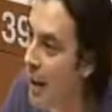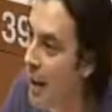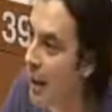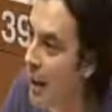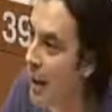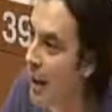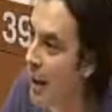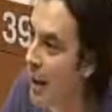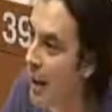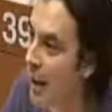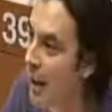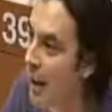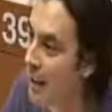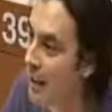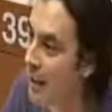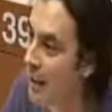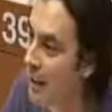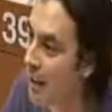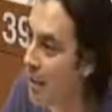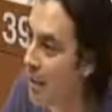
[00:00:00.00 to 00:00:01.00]

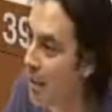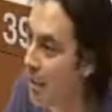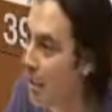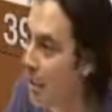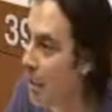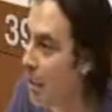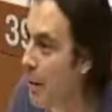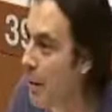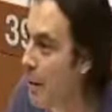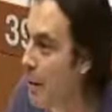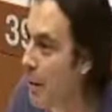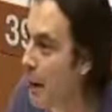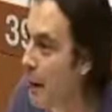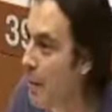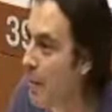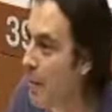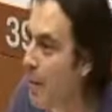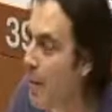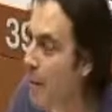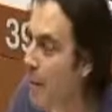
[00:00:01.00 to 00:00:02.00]

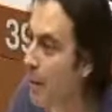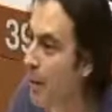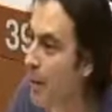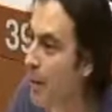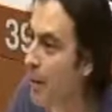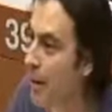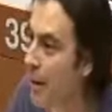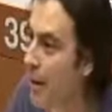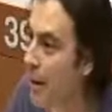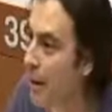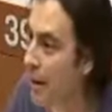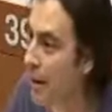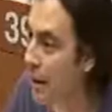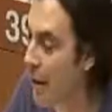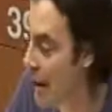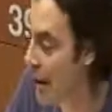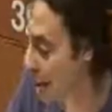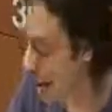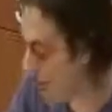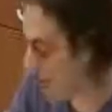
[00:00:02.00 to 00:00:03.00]
young people in
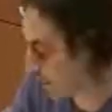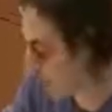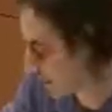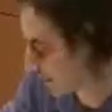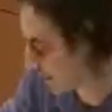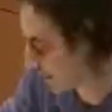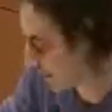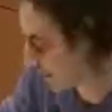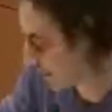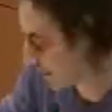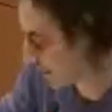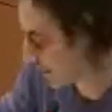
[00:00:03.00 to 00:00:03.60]
their early 20s